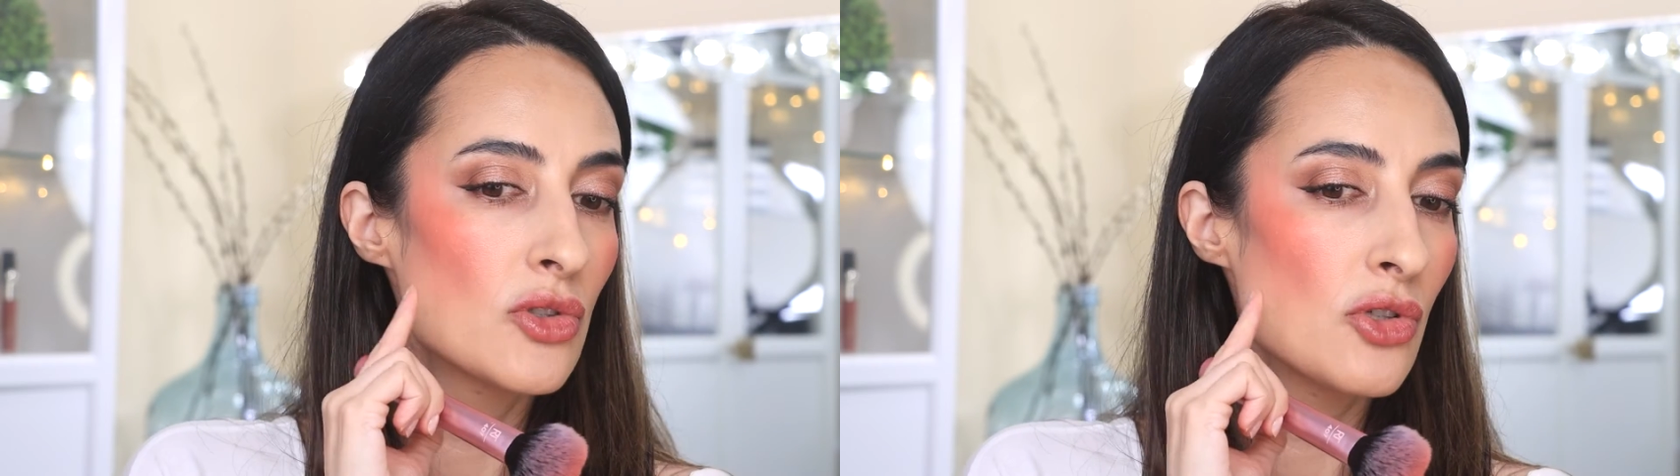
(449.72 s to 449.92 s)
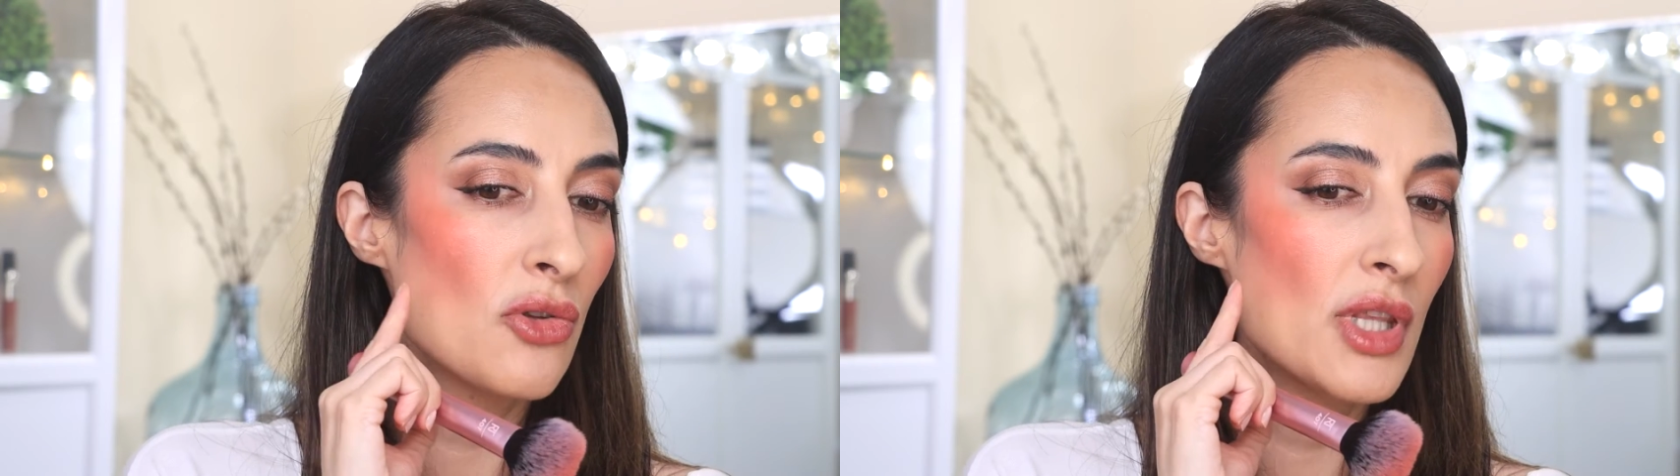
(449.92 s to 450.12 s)

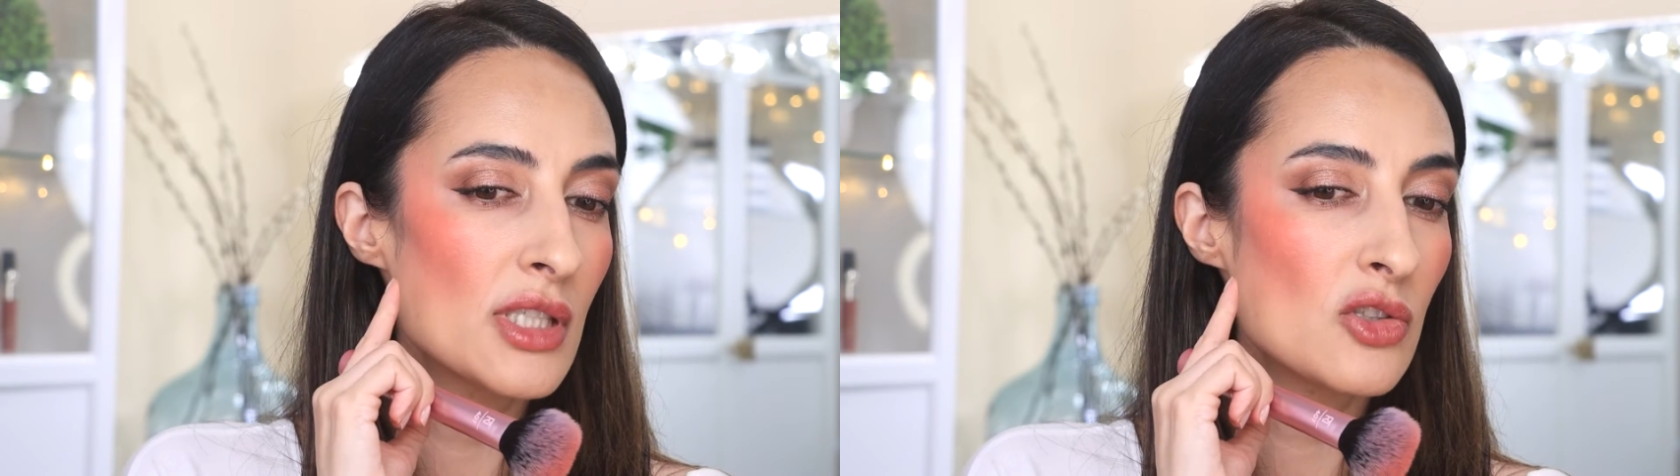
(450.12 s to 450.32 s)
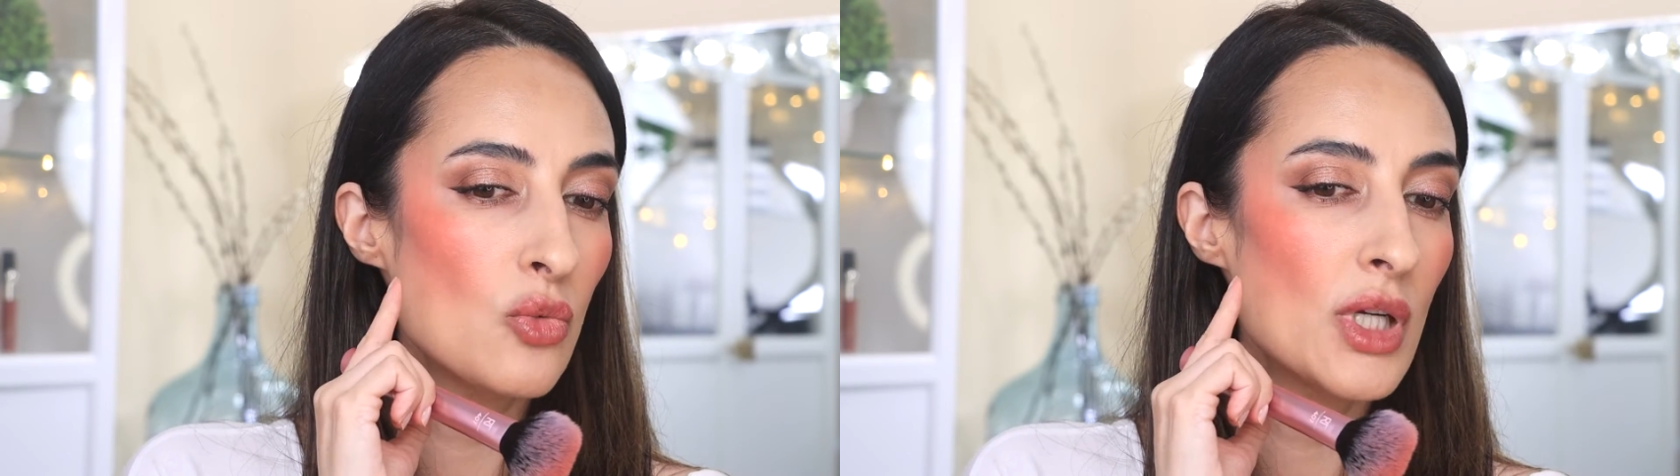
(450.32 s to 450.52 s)
to
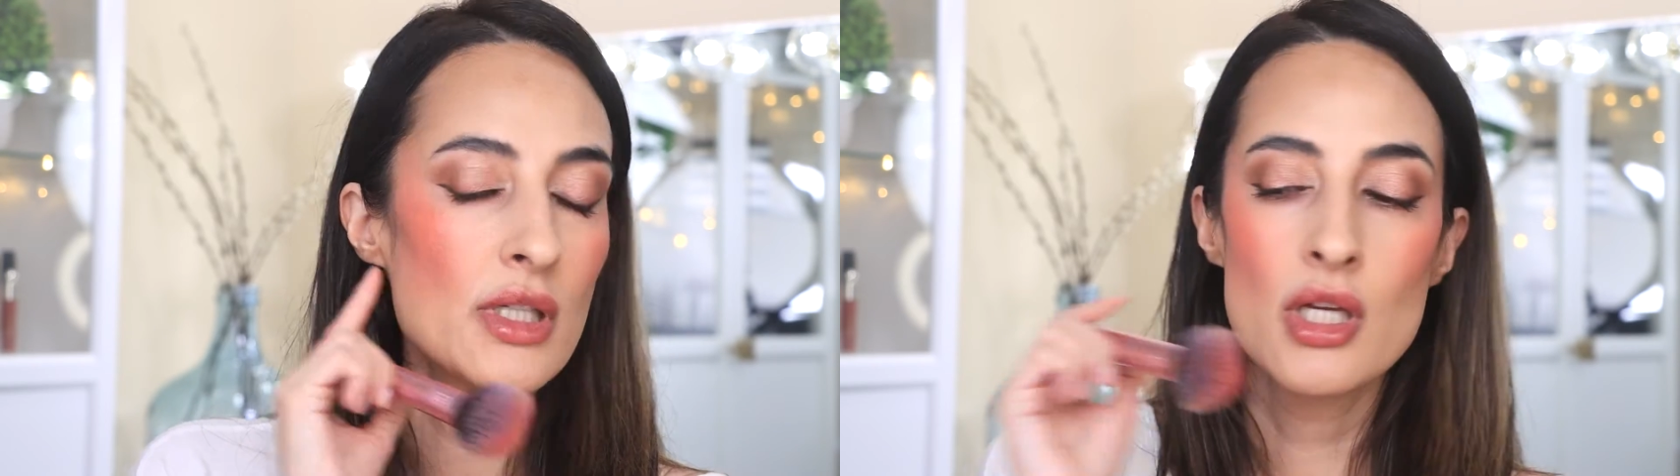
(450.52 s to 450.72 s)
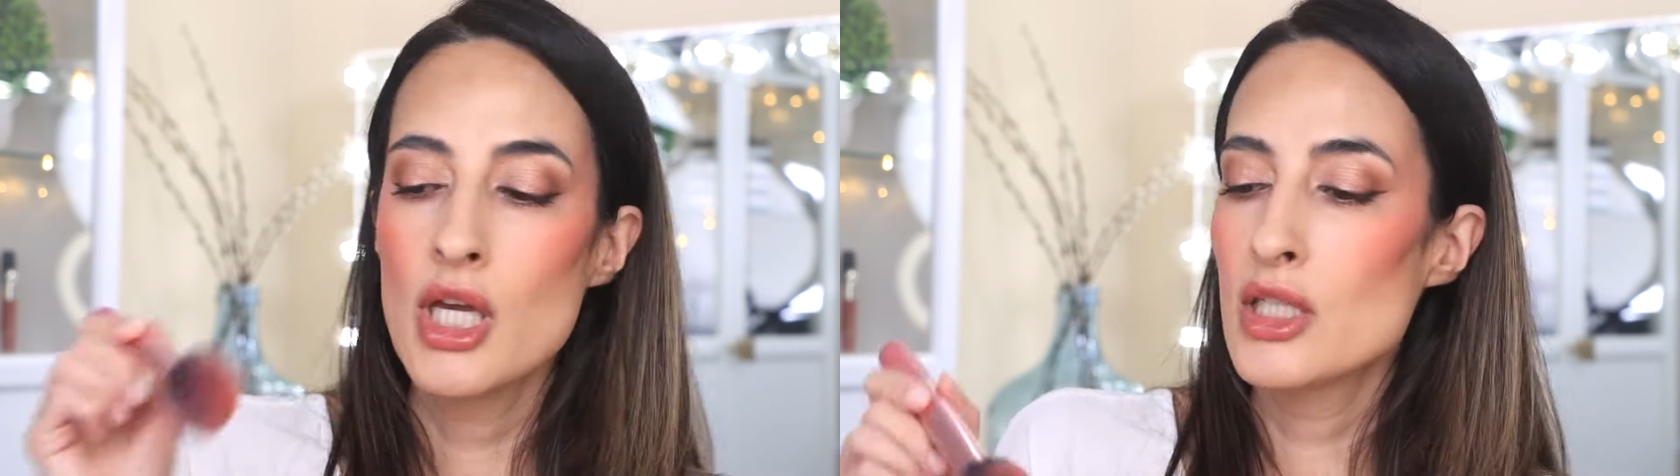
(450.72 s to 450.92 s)
this
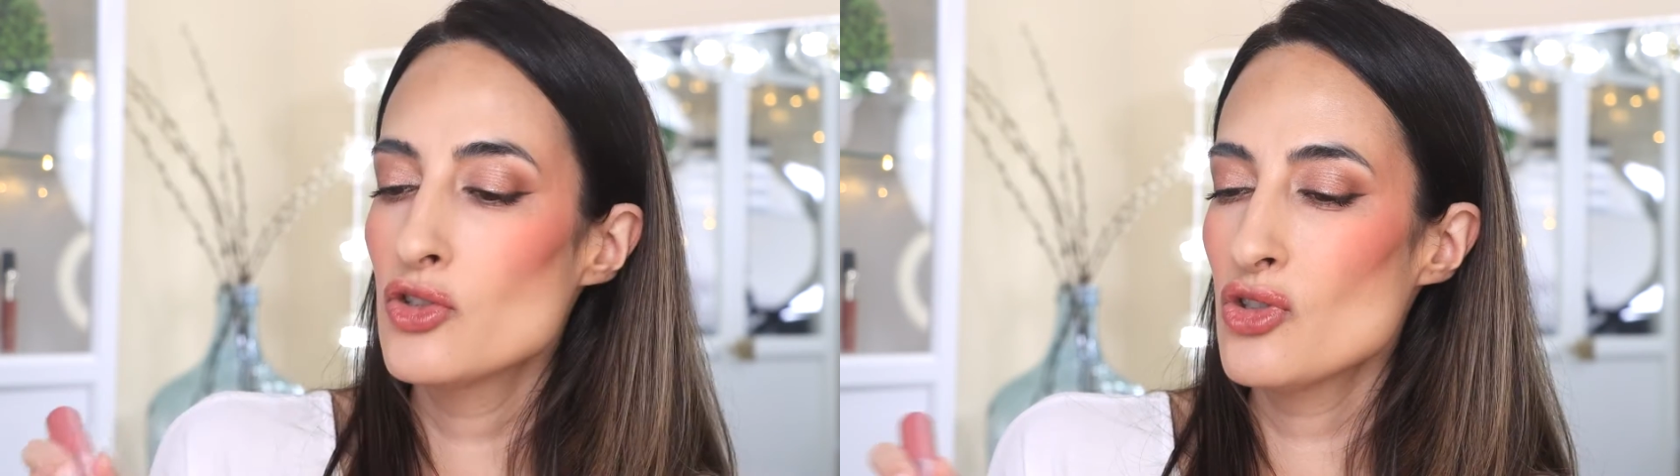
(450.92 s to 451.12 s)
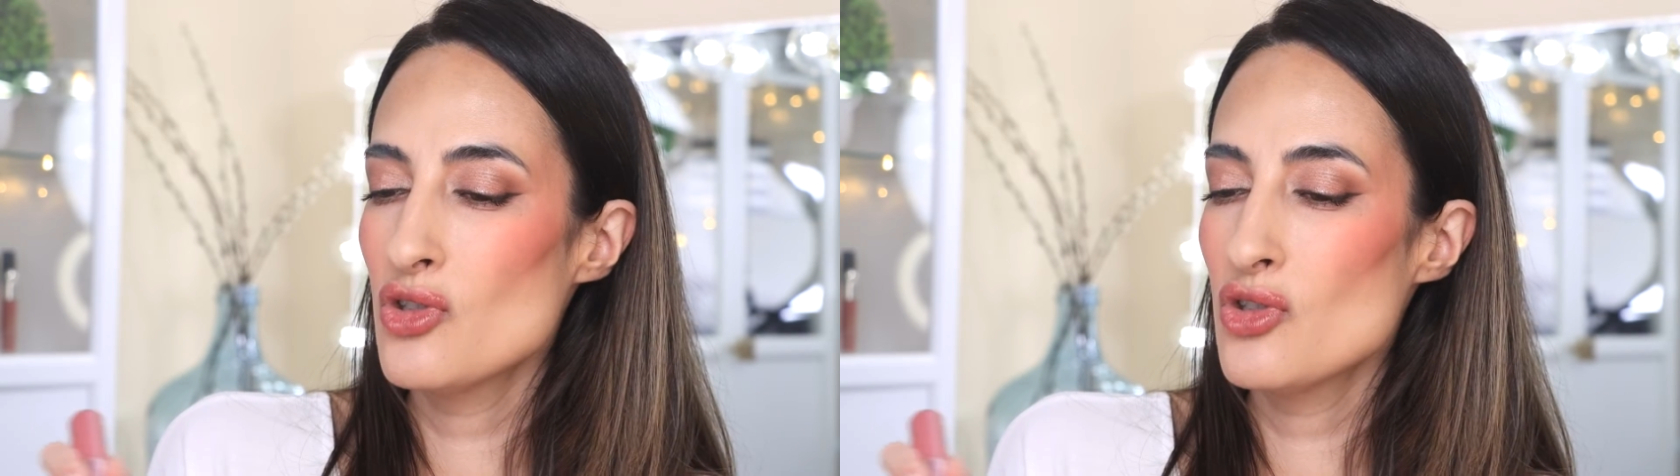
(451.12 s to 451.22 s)
one, just